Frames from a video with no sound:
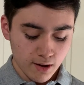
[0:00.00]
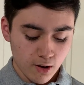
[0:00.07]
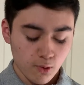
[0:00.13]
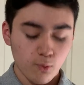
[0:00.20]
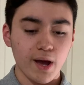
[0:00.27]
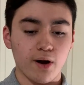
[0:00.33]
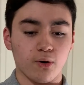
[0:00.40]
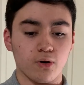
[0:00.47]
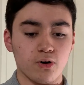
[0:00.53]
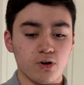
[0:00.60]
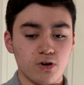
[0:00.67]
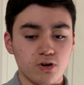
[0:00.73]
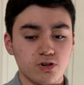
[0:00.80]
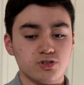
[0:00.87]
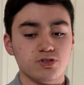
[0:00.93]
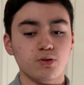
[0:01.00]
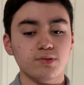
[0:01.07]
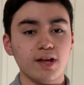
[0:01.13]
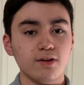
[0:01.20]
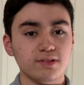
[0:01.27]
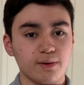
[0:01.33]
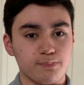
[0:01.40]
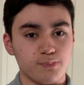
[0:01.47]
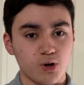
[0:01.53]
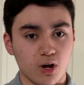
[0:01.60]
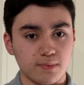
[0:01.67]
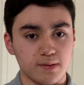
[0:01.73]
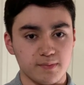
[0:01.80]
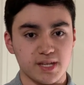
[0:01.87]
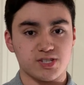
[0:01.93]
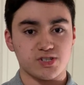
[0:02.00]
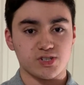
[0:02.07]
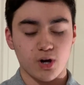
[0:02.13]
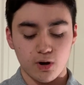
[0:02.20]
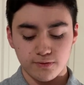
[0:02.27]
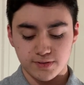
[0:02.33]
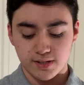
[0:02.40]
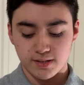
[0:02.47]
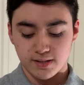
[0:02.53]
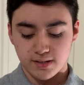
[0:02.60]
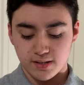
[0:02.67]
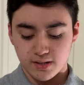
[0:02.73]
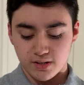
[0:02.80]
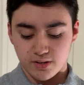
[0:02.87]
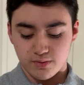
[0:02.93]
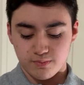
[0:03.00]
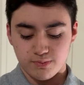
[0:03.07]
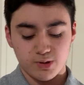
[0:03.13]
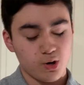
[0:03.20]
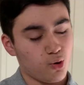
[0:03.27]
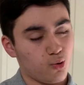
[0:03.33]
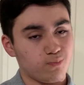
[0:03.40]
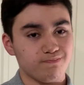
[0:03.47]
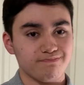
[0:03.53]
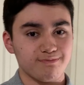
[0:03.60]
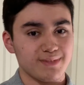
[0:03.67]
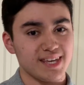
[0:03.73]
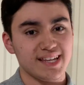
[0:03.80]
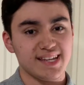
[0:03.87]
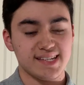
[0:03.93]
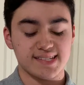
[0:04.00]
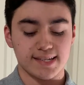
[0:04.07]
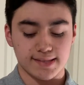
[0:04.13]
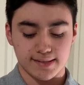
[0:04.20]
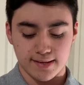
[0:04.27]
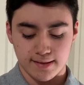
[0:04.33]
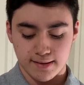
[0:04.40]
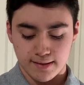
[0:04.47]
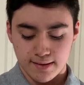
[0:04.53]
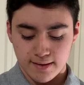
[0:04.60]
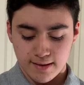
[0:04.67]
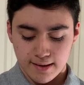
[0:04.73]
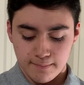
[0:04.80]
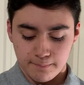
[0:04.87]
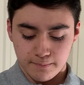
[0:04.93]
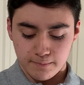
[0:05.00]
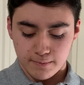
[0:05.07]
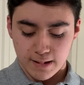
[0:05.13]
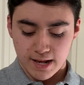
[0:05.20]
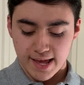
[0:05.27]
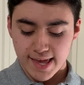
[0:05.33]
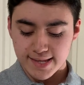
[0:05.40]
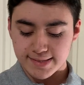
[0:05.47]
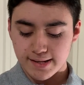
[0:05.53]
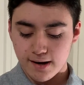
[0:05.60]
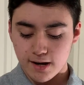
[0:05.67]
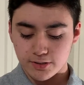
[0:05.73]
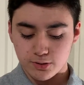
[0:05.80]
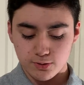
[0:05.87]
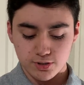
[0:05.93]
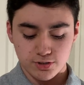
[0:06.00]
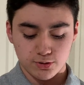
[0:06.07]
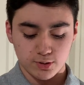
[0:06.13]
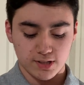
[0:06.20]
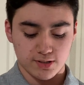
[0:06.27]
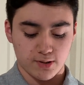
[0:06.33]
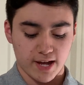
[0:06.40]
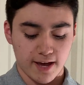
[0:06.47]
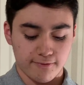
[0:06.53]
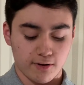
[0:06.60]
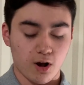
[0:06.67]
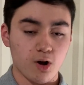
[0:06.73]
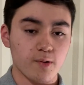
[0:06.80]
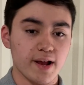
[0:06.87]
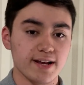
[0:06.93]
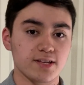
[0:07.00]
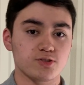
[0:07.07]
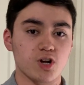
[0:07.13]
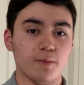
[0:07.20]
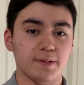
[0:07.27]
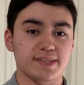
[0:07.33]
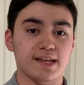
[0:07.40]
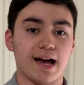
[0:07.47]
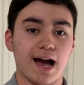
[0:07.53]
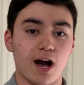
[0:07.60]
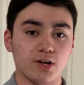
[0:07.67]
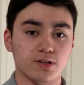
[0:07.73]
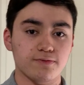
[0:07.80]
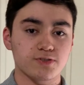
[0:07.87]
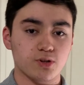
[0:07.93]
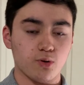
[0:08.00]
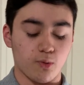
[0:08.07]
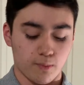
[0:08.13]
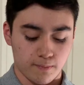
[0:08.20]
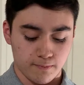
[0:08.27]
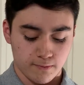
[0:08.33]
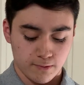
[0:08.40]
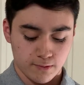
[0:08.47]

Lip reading: Well, so now the problem is solved? No, it isn't. As there are those students who have already dropped out of school.